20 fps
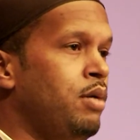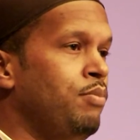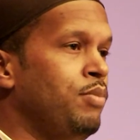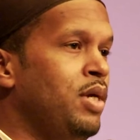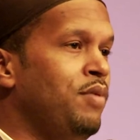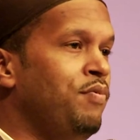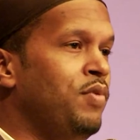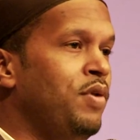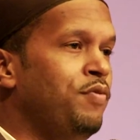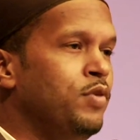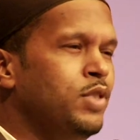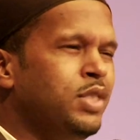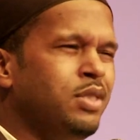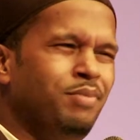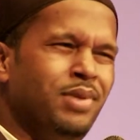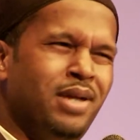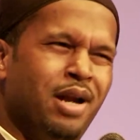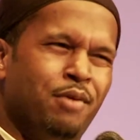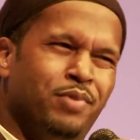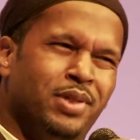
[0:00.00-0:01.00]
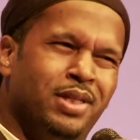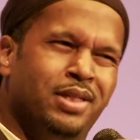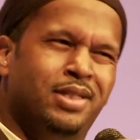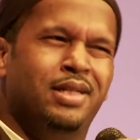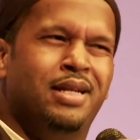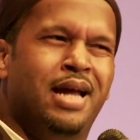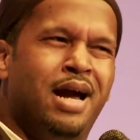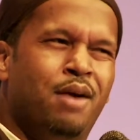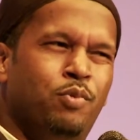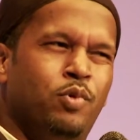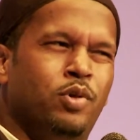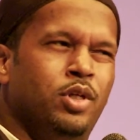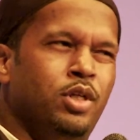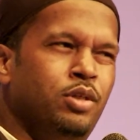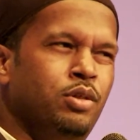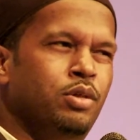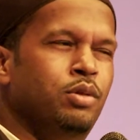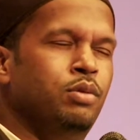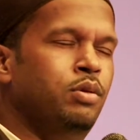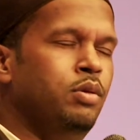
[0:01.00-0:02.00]
even if it's something I really did not want
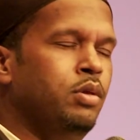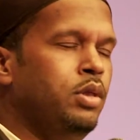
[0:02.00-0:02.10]
to do,